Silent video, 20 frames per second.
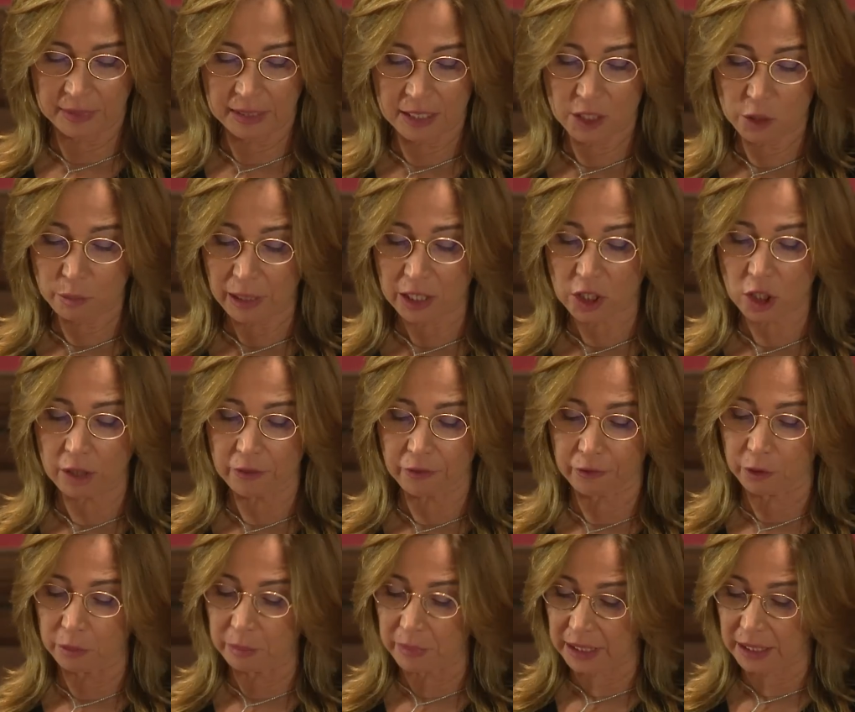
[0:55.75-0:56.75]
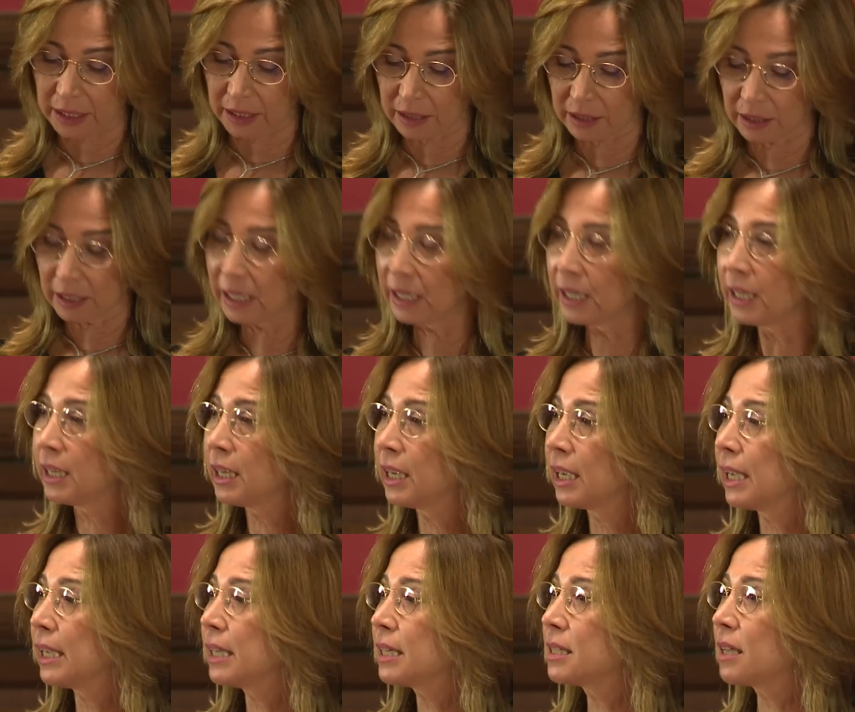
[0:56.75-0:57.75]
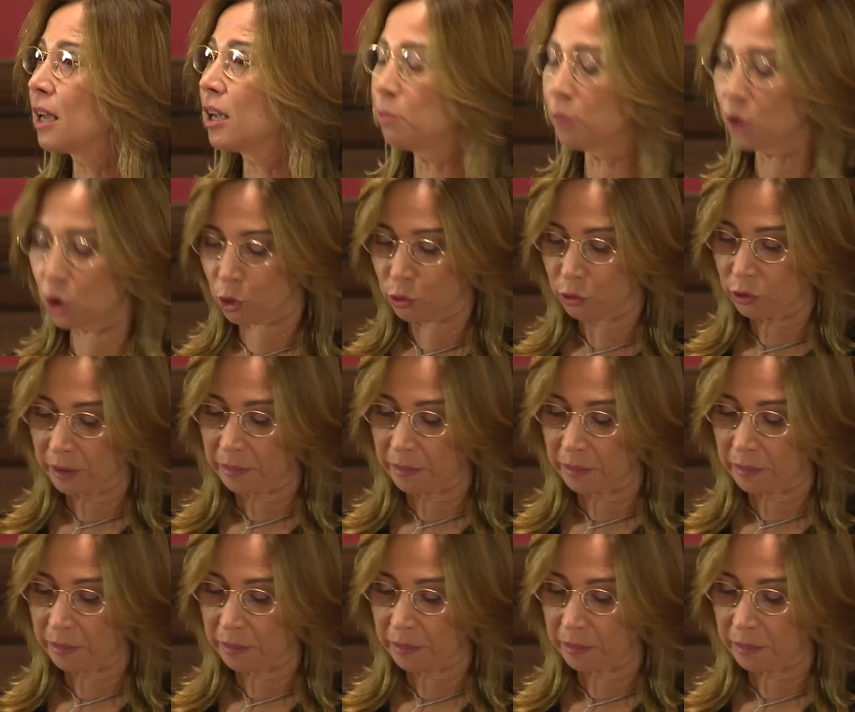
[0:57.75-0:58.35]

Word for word: especially for me, as I am a true